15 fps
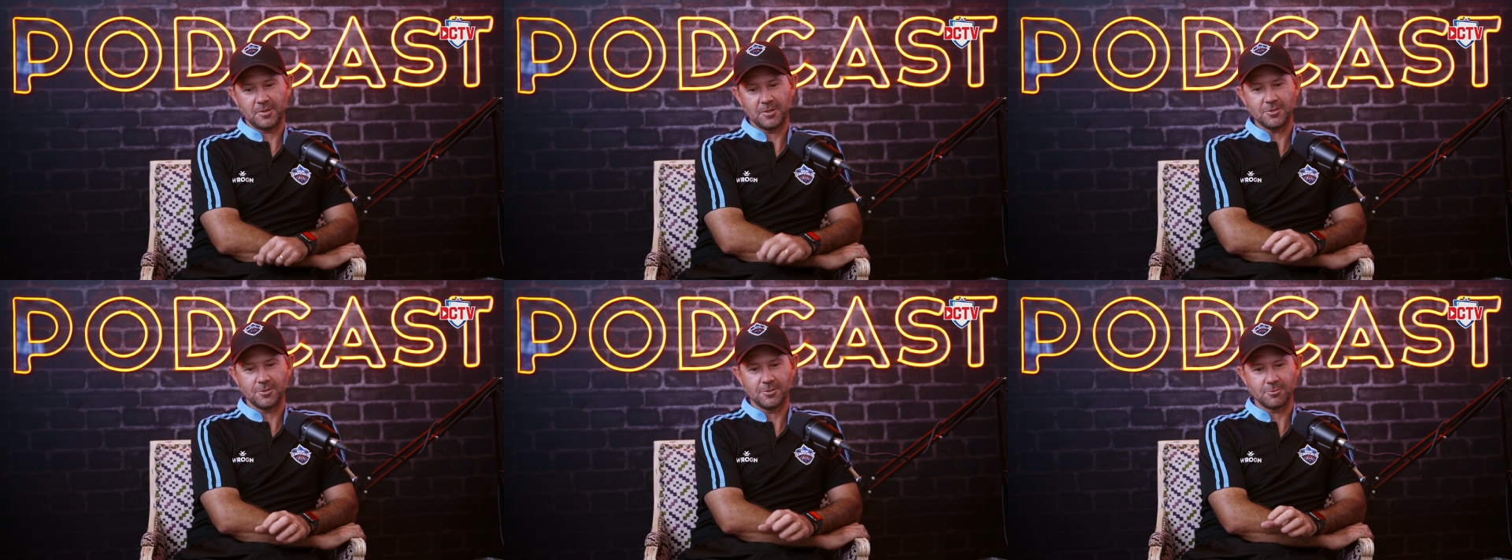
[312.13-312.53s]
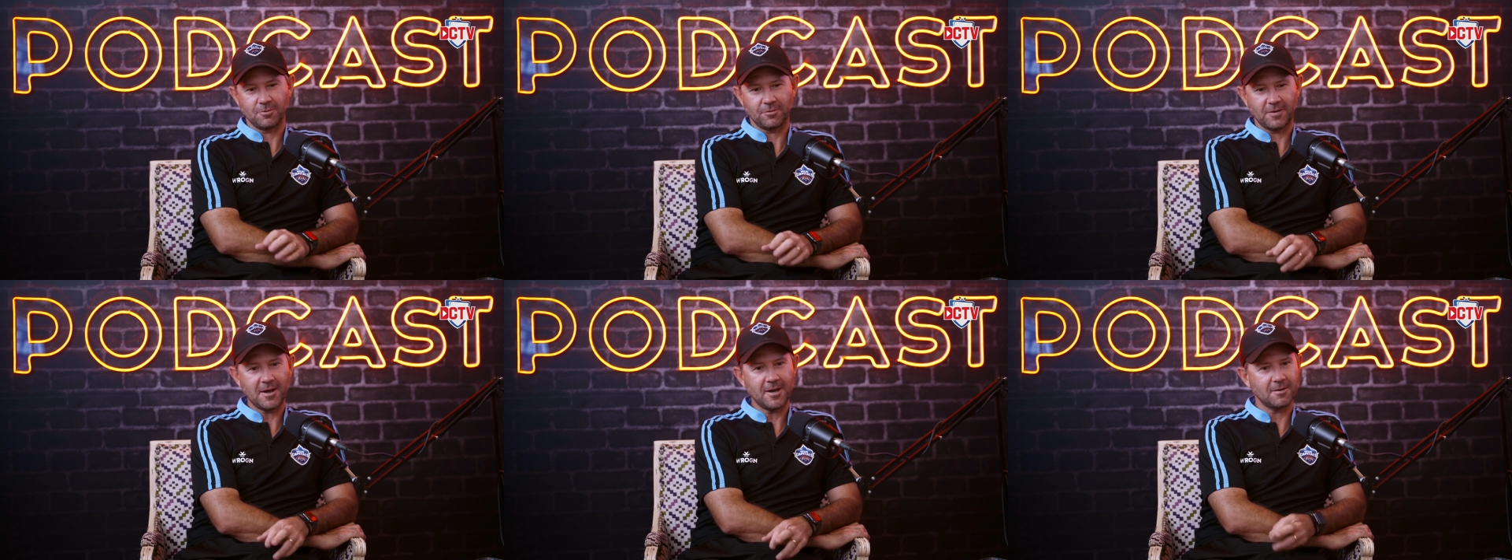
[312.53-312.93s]
issues
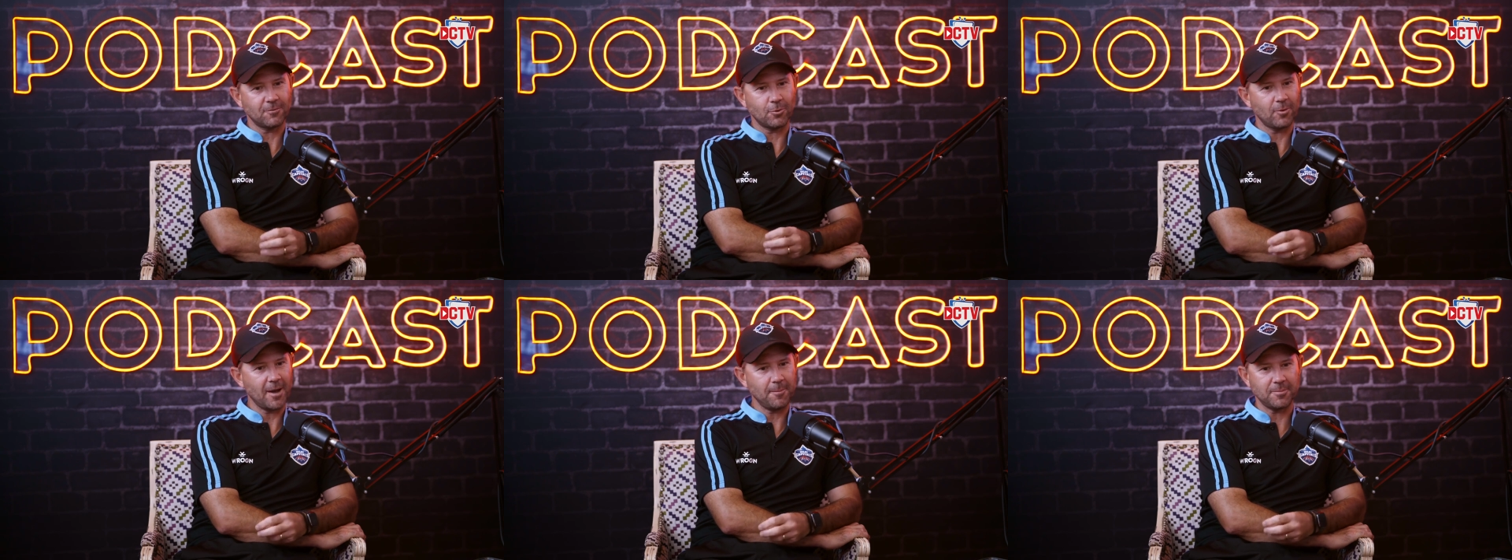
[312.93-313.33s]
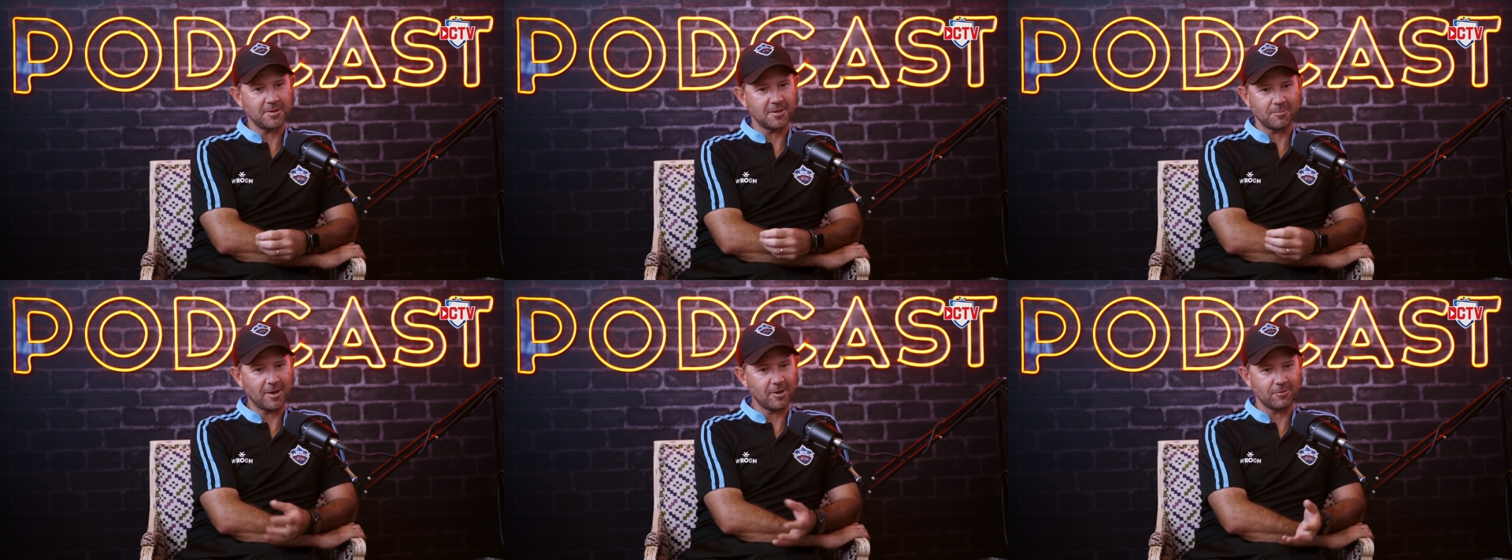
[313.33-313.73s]
we've had have all
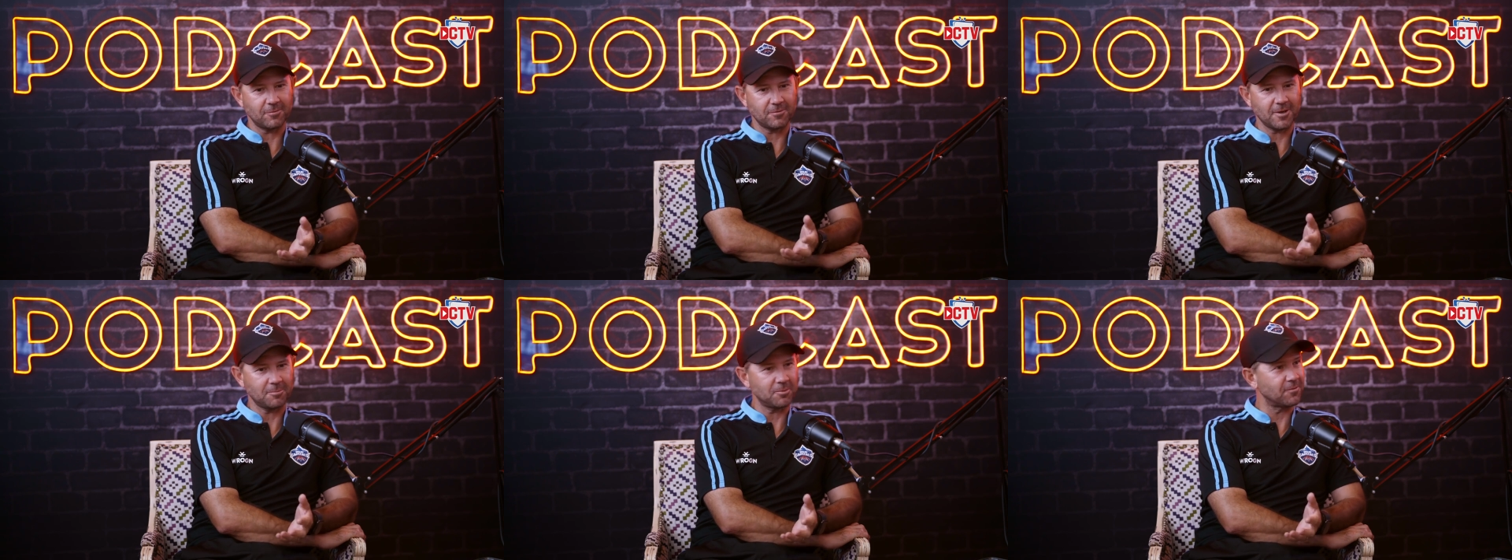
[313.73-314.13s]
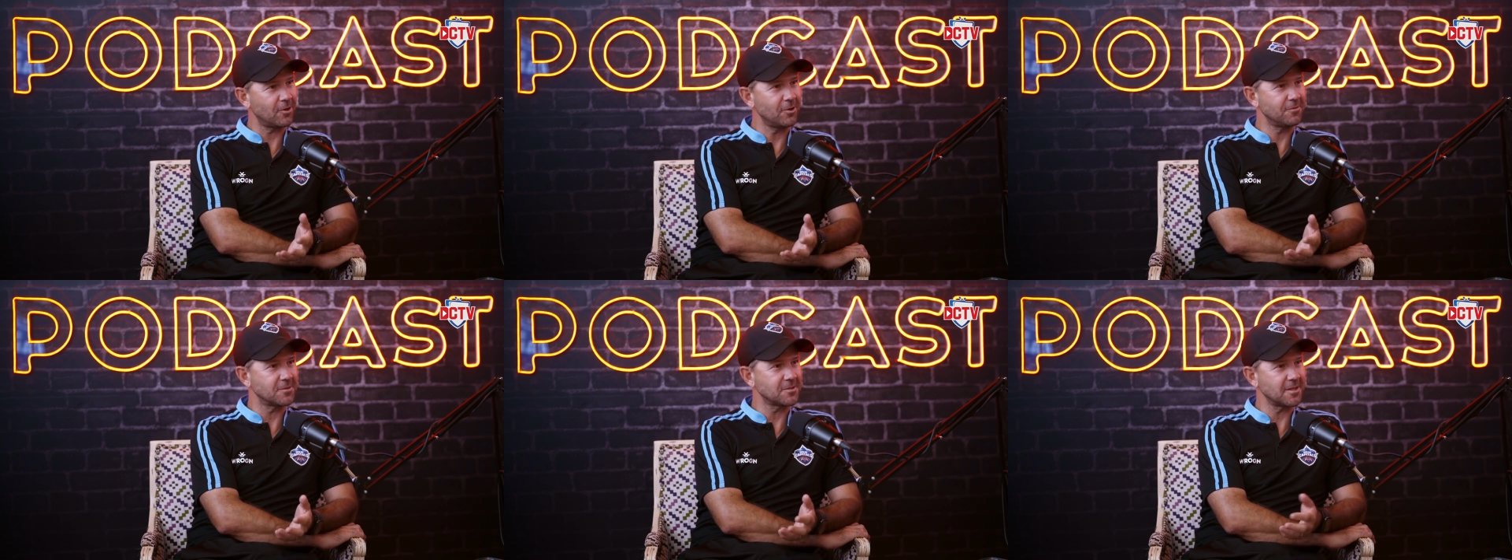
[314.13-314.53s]
happened in a matter of a couple of
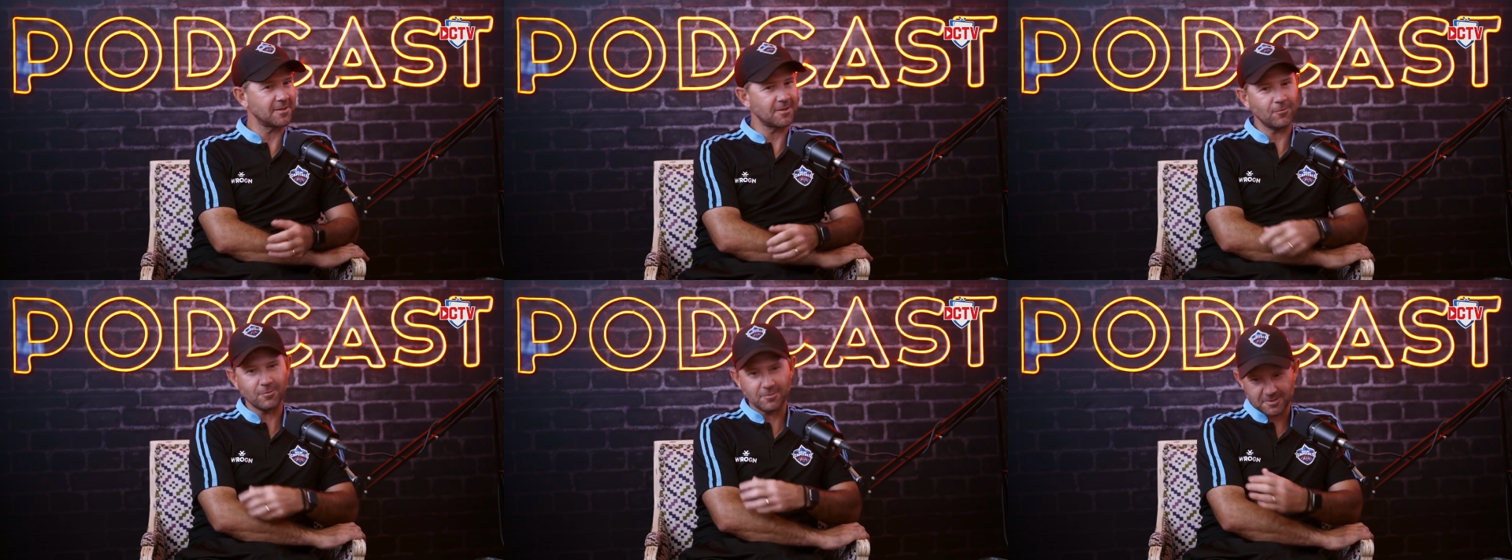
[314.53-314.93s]
overs, and right.